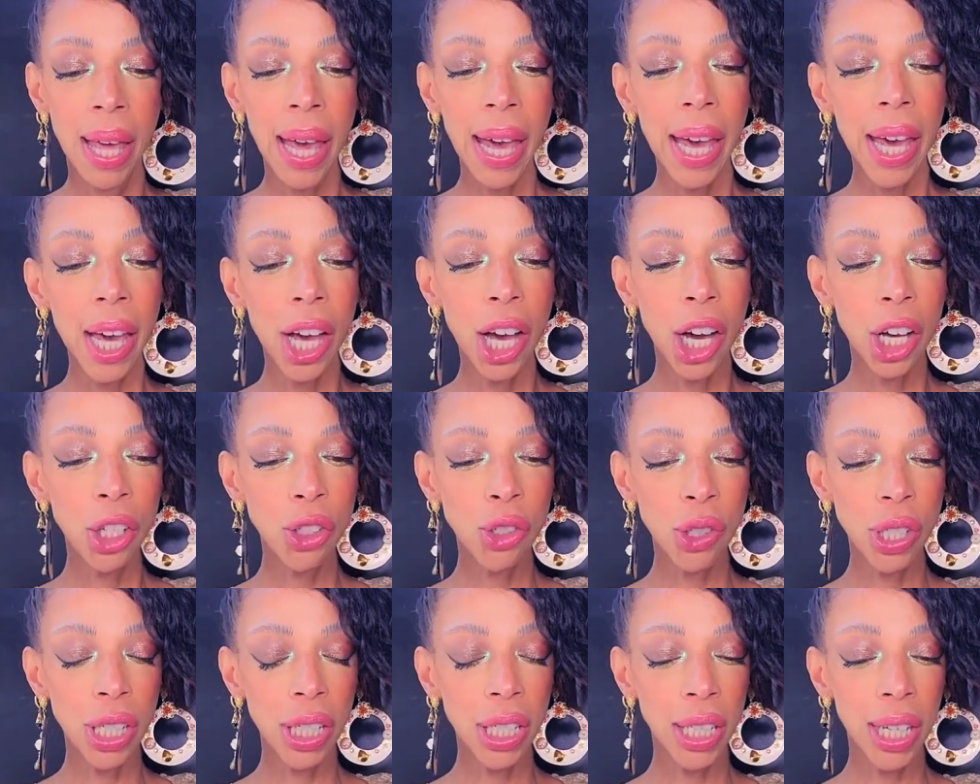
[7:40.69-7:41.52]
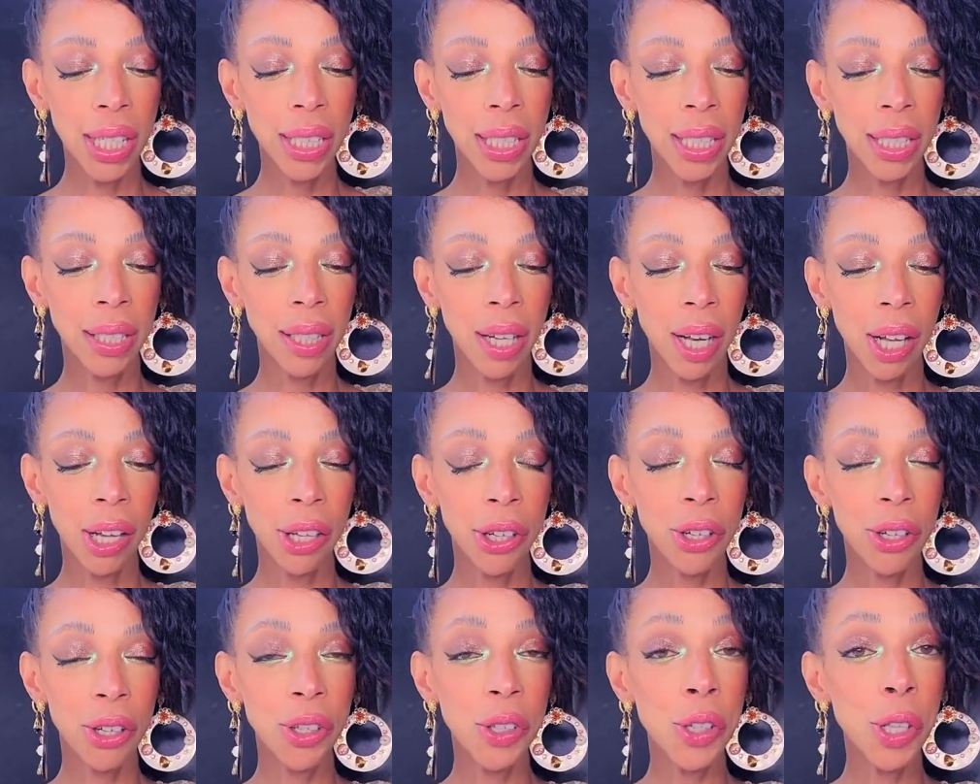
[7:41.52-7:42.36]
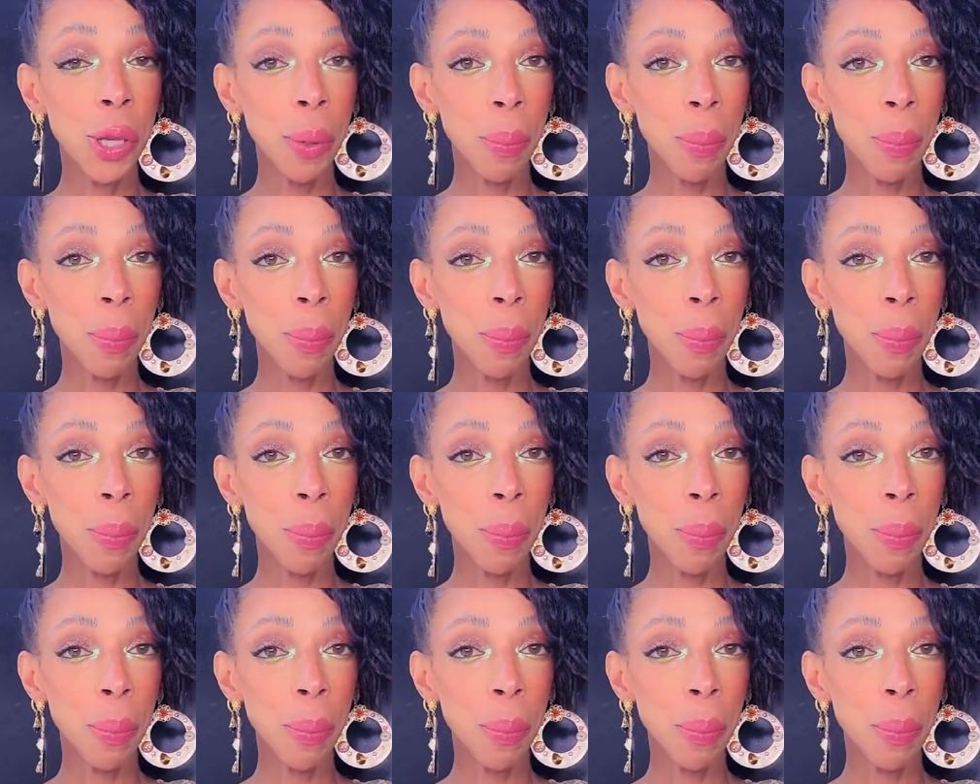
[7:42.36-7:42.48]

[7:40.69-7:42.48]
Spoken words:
$890.